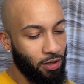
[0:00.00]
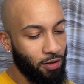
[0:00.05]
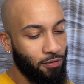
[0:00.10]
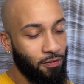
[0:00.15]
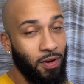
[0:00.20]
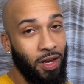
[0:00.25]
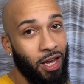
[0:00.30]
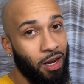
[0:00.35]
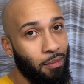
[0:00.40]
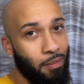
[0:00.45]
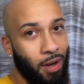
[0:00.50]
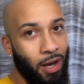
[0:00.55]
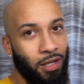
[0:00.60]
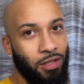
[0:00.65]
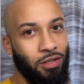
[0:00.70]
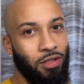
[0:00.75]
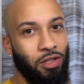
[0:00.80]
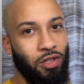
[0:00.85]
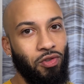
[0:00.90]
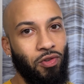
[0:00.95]
Fade
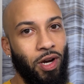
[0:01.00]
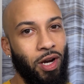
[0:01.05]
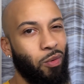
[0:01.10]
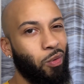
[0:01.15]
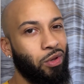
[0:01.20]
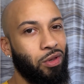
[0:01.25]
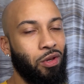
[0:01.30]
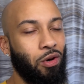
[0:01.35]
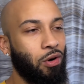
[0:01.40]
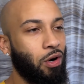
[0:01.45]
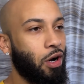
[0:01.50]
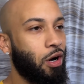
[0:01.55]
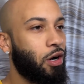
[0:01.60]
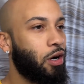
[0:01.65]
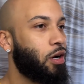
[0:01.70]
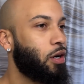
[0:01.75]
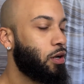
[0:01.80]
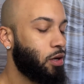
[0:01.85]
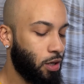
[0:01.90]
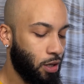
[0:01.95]
Masters, right, with no
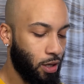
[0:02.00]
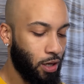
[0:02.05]
guard.